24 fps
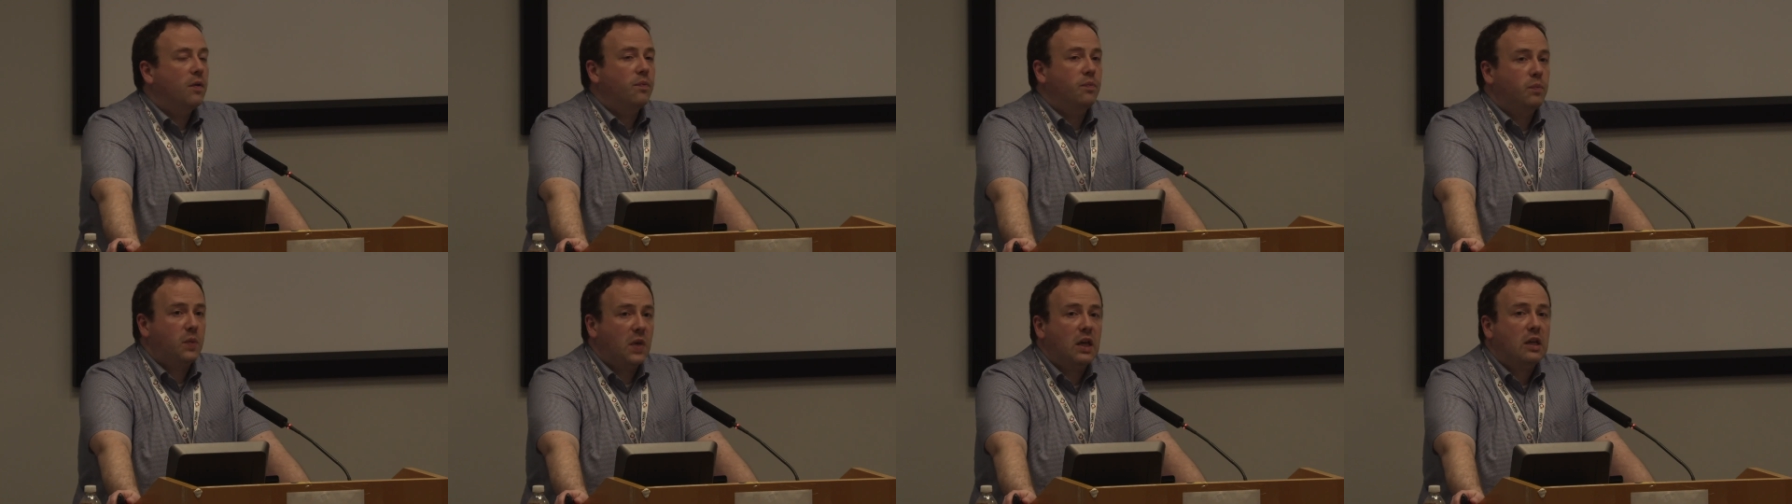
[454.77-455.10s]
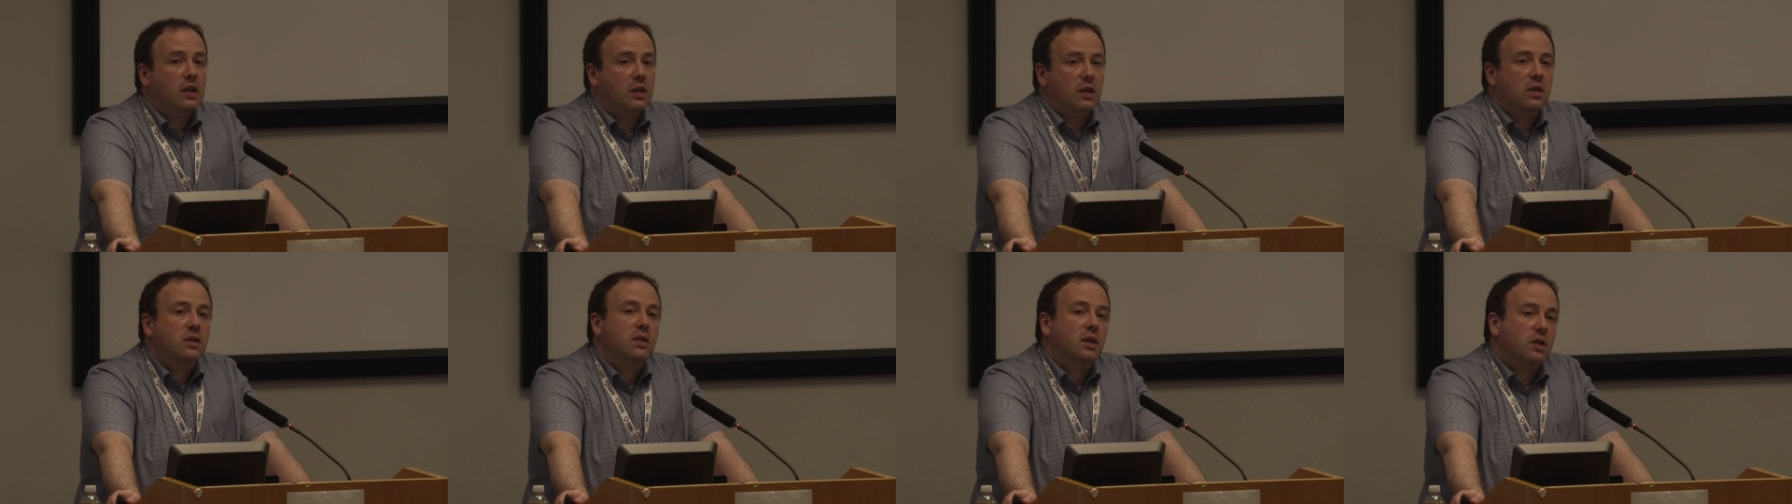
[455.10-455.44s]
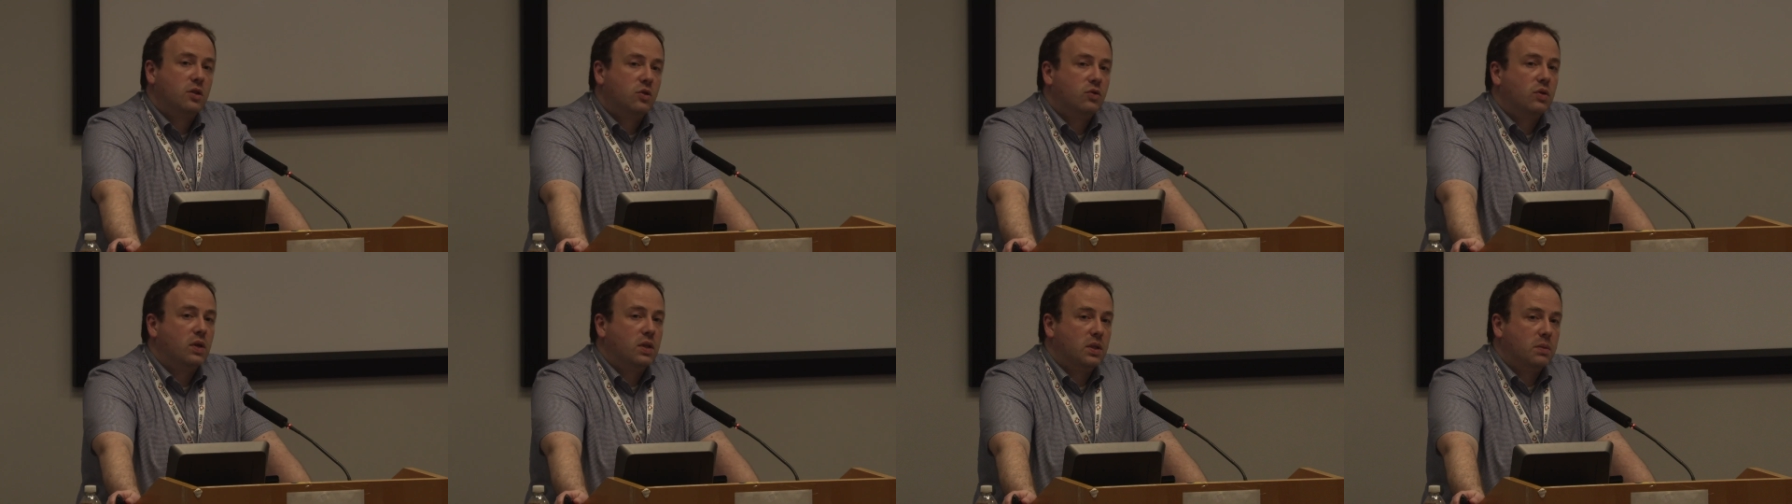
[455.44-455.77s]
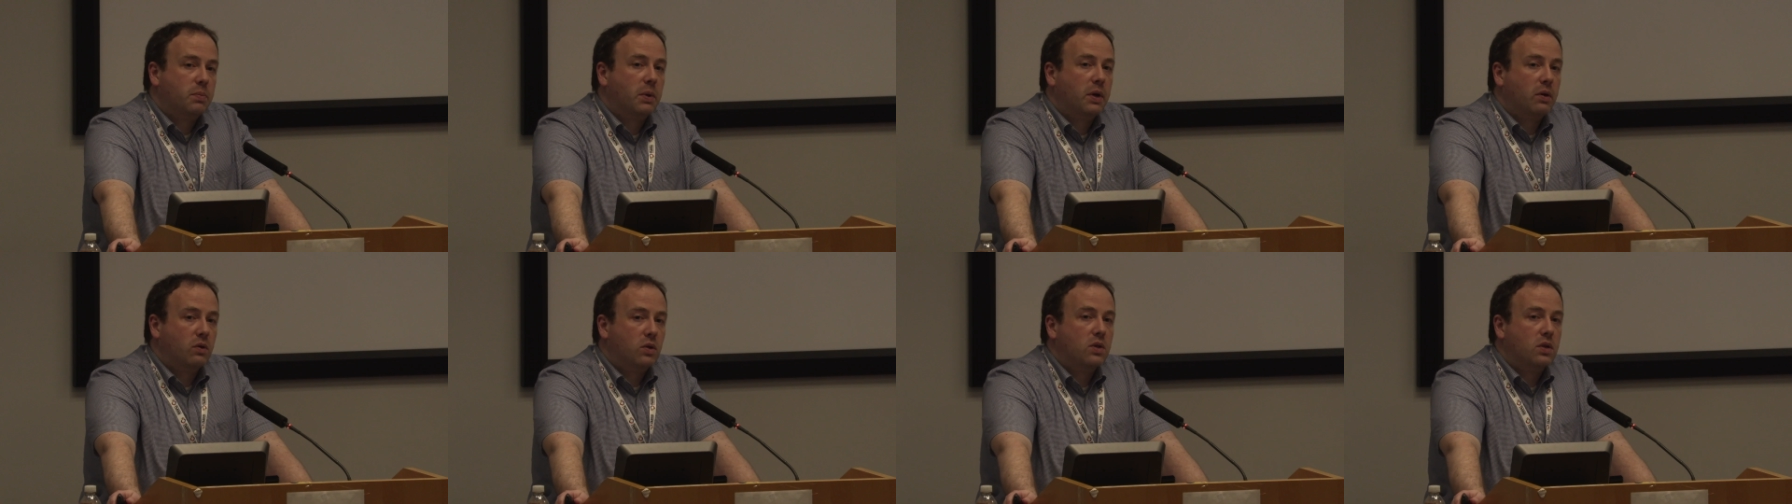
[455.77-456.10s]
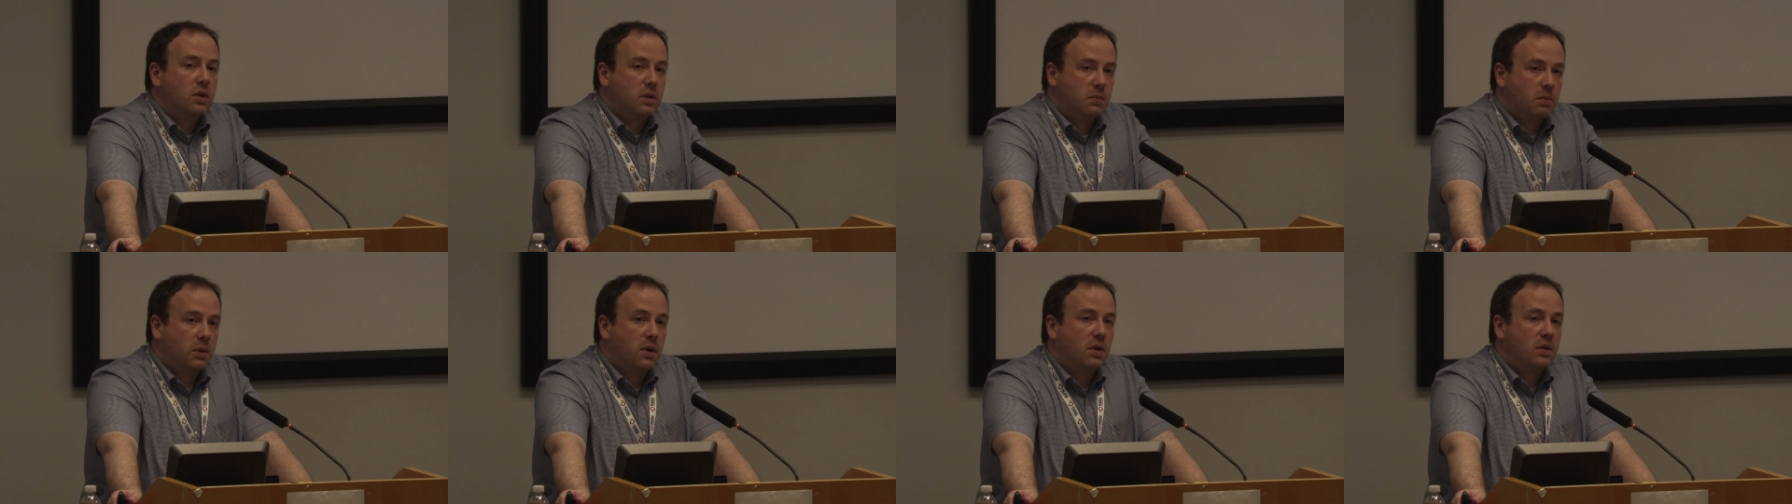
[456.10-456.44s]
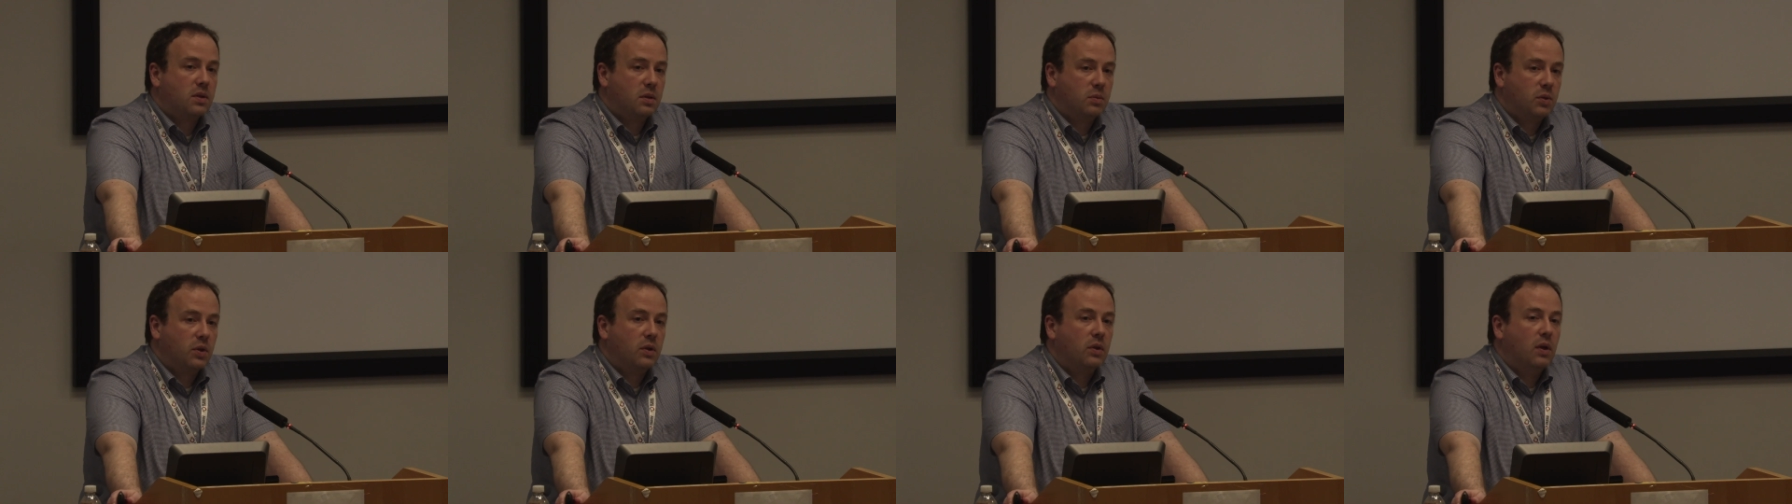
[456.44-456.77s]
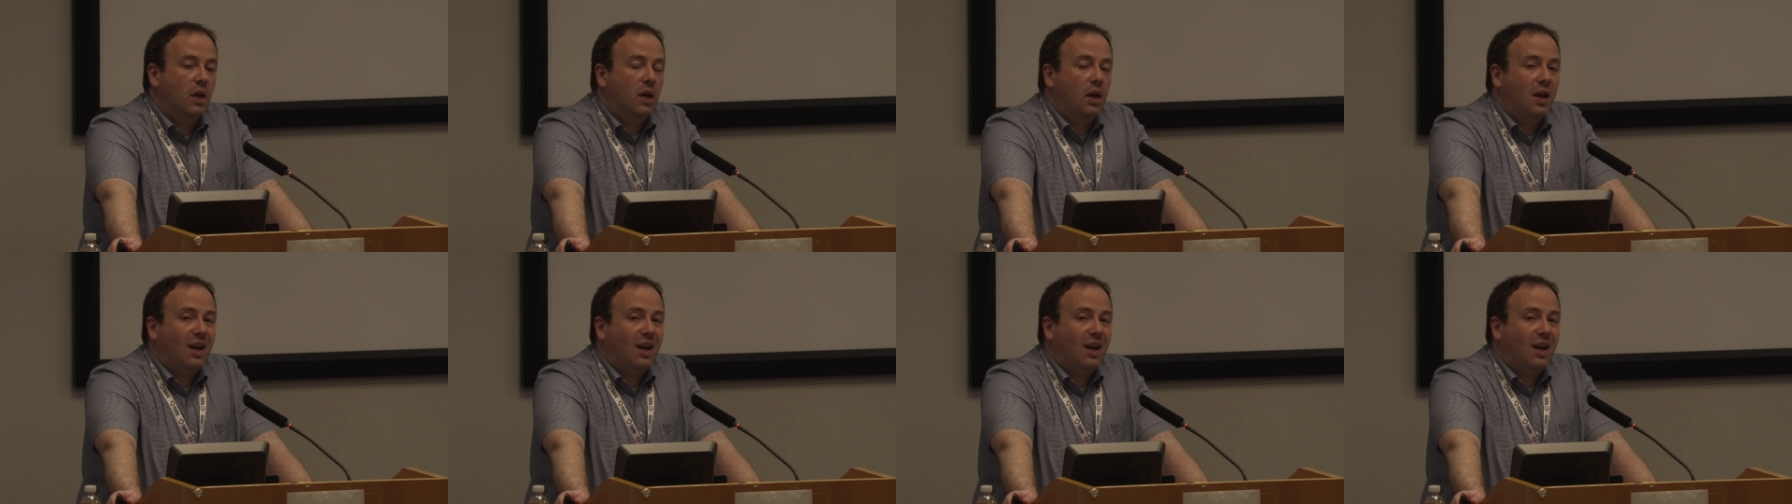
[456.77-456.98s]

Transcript: Make this as transparent as possible.